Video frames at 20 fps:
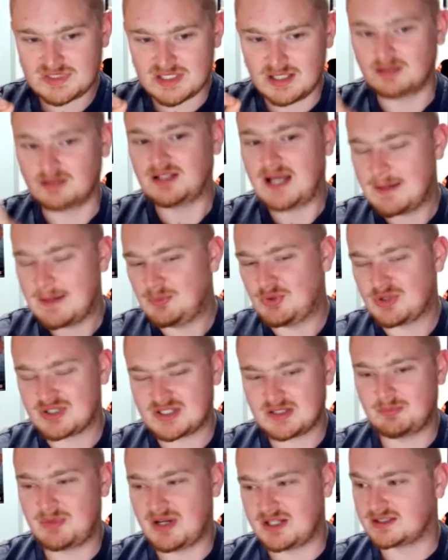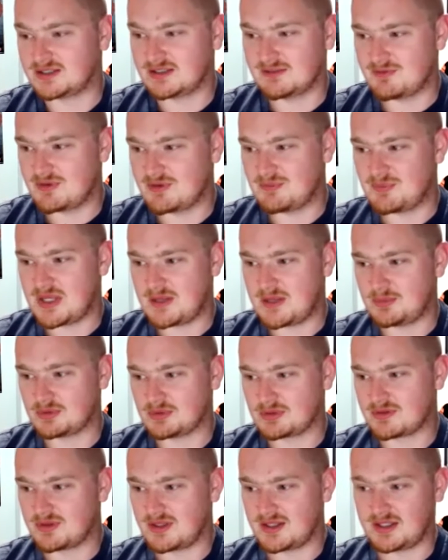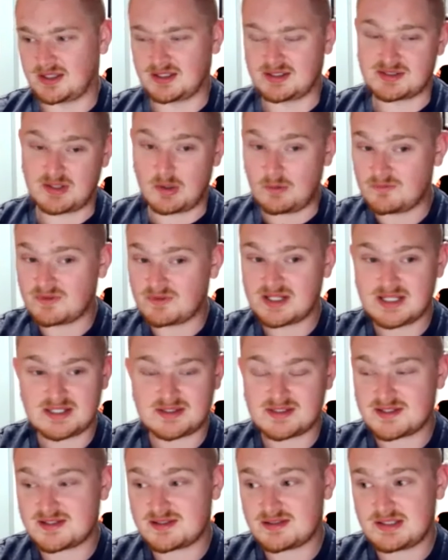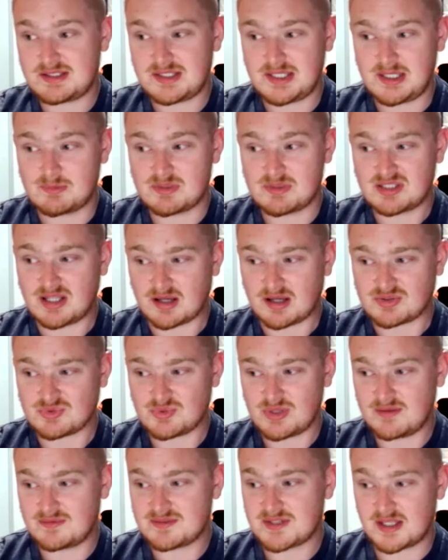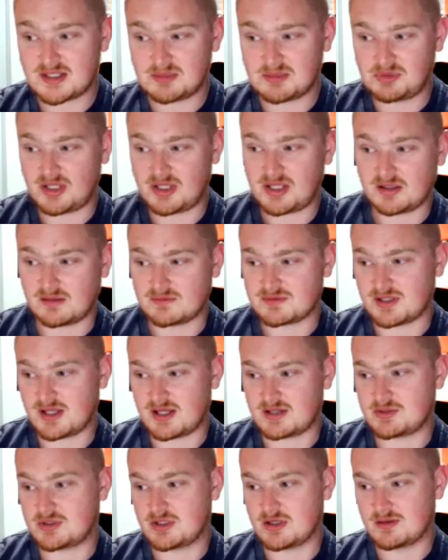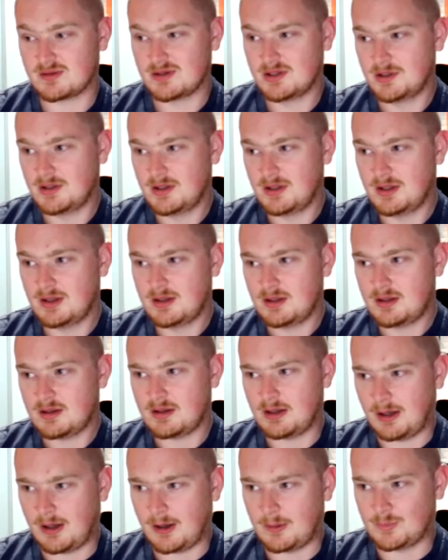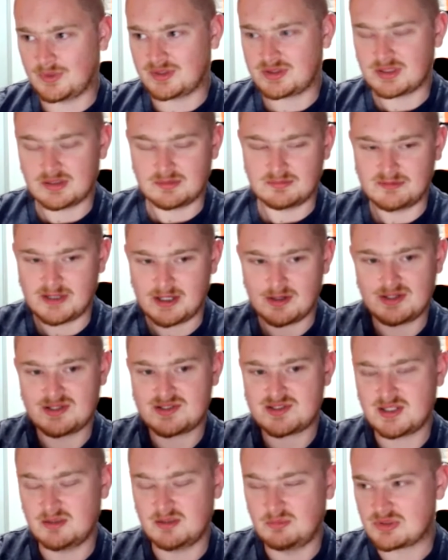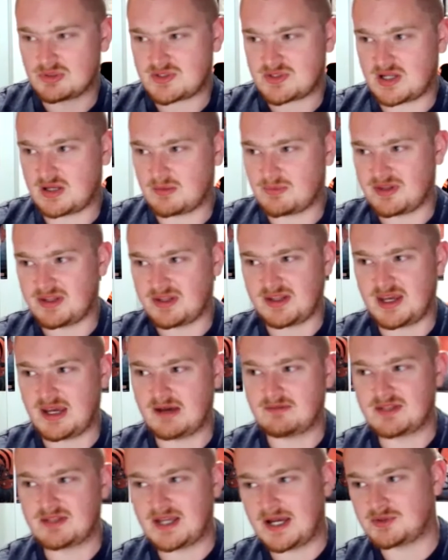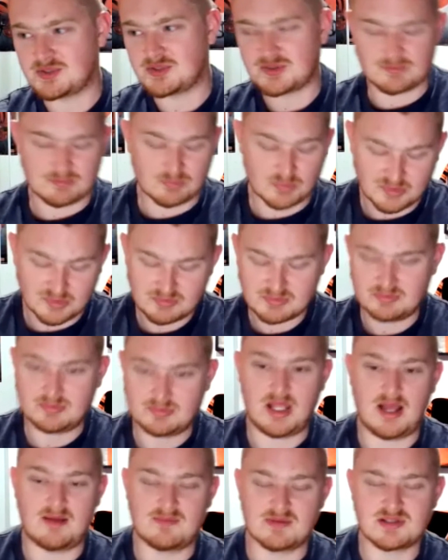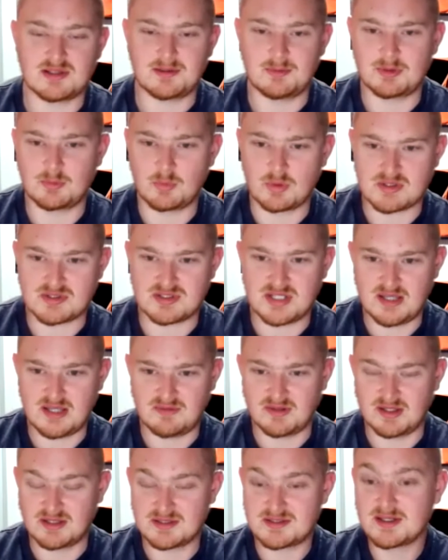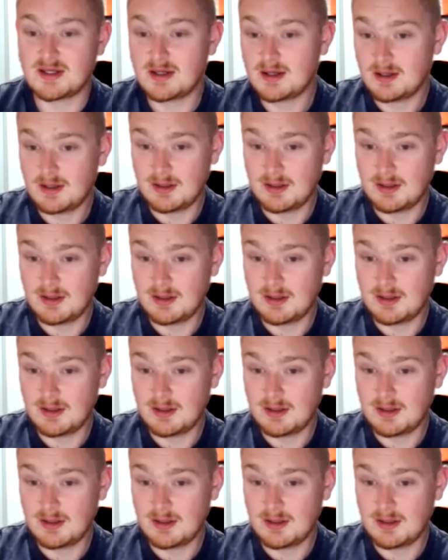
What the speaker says: a lot more competitive than people are thinking. Because don't forget, this is the team that knocked the Ravens out of the playoffs last year with a very similar setup that they have now, just obviously with the worst defense.